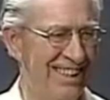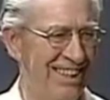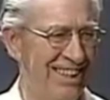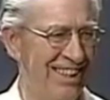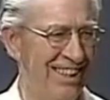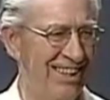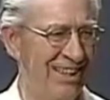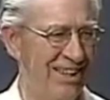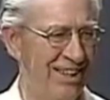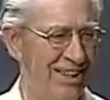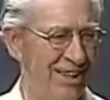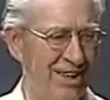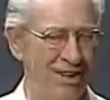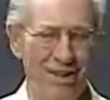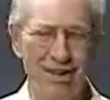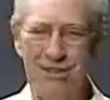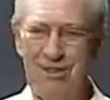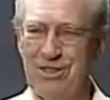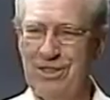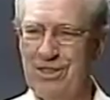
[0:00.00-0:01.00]
And he
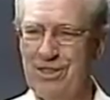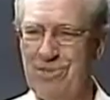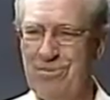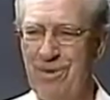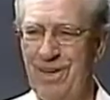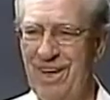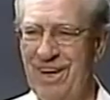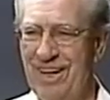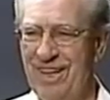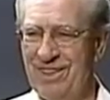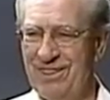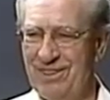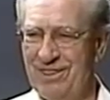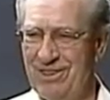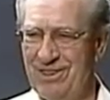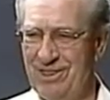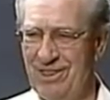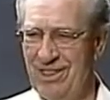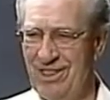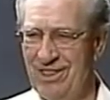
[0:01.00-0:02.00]
always
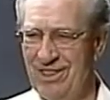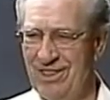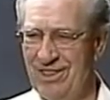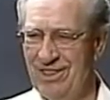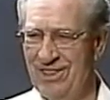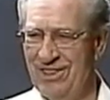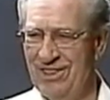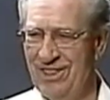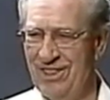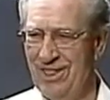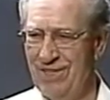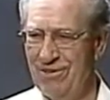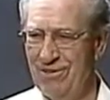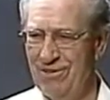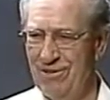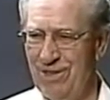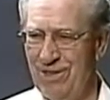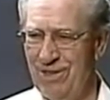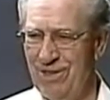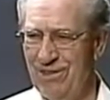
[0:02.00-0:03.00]
supplies just
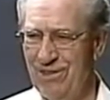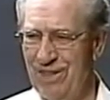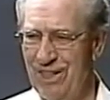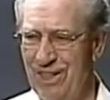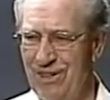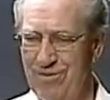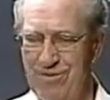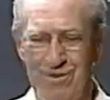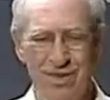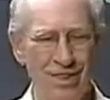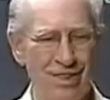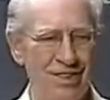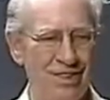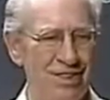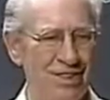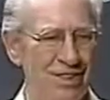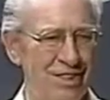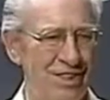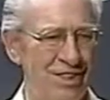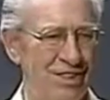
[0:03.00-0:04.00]
enough. We don't have
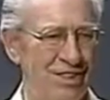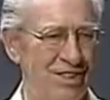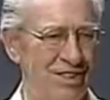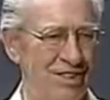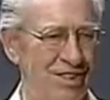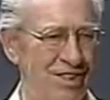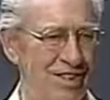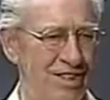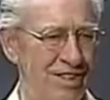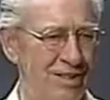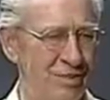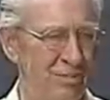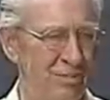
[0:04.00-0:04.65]
millions on the